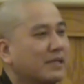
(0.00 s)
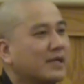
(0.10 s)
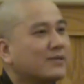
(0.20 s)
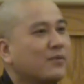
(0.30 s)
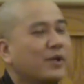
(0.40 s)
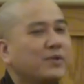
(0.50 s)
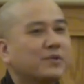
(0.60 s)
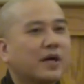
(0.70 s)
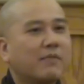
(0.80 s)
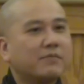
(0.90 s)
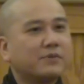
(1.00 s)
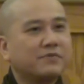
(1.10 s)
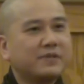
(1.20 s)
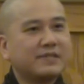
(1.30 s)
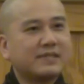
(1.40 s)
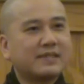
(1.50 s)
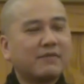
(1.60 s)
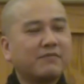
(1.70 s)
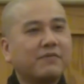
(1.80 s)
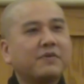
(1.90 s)
Because when you come to visit
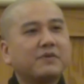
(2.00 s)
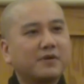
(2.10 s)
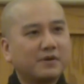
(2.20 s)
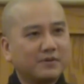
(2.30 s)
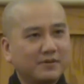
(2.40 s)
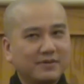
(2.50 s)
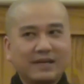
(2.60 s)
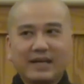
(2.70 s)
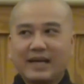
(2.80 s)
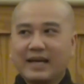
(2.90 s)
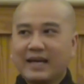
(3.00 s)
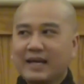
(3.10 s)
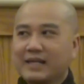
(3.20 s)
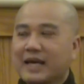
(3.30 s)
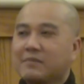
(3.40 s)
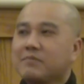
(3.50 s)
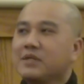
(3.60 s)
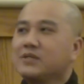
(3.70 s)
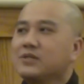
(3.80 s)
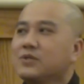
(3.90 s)
a funeral, that
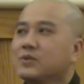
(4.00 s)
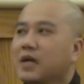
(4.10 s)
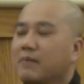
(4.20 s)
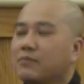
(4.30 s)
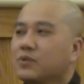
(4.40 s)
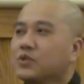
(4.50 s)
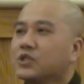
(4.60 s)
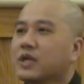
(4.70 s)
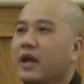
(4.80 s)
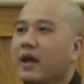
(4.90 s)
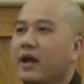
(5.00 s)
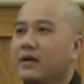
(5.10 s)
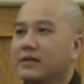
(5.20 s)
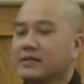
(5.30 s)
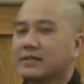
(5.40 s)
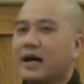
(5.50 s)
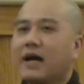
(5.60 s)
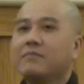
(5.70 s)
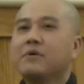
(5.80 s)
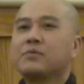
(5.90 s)
means you come to share the
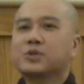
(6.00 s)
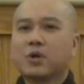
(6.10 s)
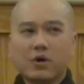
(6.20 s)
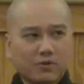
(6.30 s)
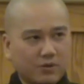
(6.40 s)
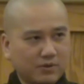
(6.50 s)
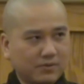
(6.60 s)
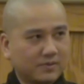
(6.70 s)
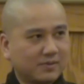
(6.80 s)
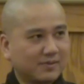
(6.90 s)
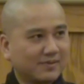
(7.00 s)
time of sorrow